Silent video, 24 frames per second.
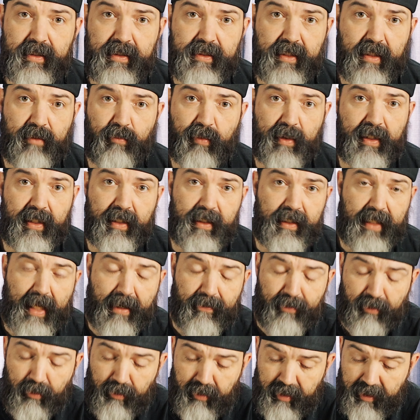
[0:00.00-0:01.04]
said we had
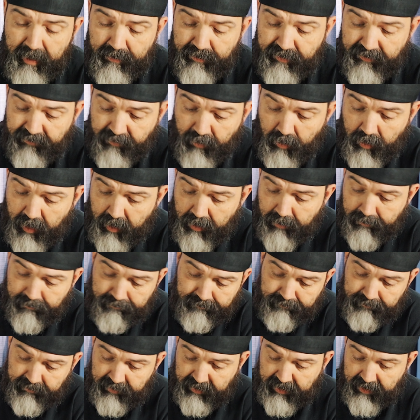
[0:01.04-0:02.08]
downloaded it before
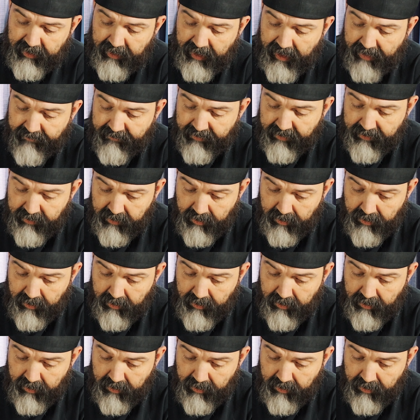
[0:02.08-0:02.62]
but didn't have it.